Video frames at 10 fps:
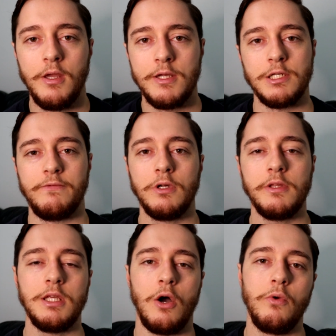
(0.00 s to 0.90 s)
So if you look
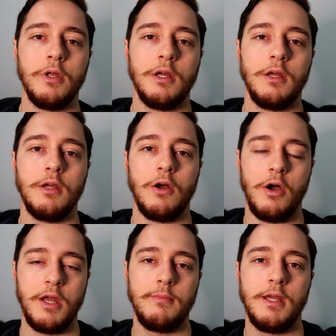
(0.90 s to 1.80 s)
at the older
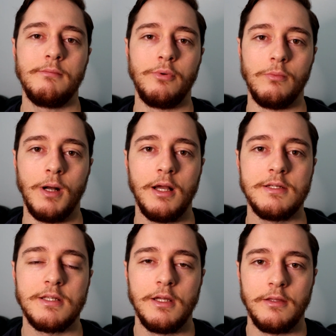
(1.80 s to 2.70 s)
Ironman bull
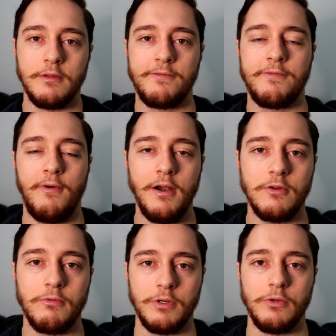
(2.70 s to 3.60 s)
bars, the
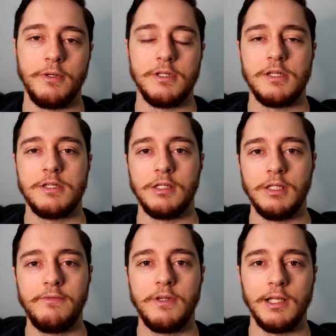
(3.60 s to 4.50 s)
front grille is
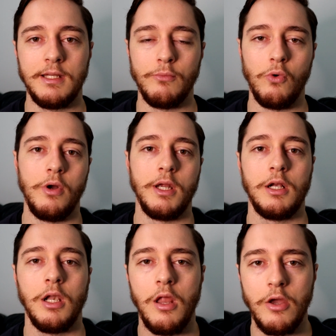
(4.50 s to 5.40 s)
significantly more
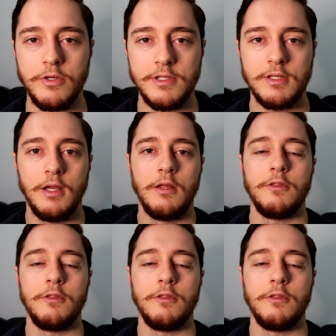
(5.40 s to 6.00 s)
enclosed.